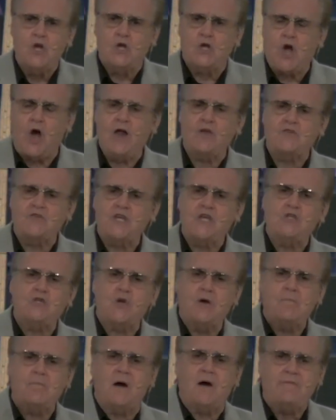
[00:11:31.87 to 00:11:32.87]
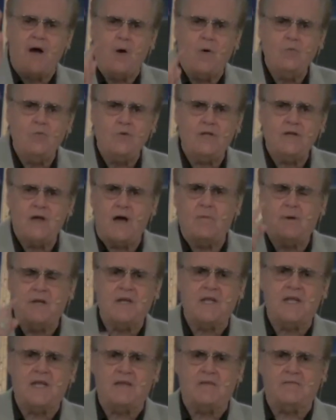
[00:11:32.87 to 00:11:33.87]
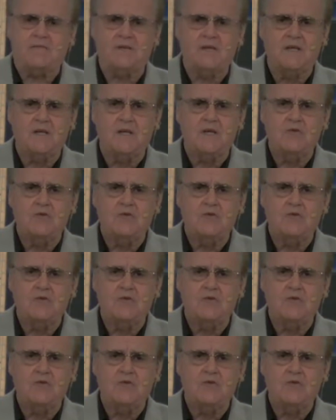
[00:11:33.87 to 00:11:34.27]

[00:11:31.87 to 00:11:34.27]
God sees you above only, not beneath.